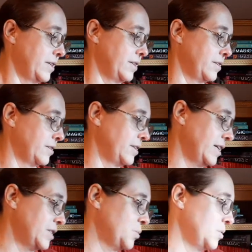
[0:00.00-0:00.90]
Then the
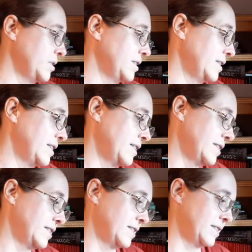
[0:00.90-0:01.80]
next one
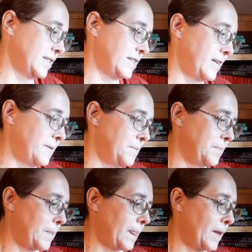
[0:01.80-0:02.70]
is
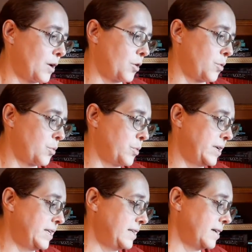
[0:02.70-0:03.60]

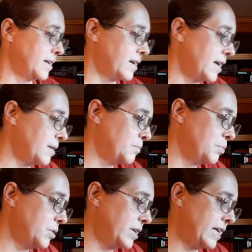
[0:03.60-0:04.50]
read a
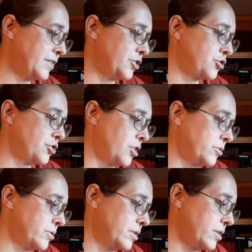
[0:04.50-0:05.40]
book in the
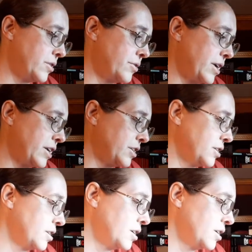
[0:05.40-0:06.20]
genre that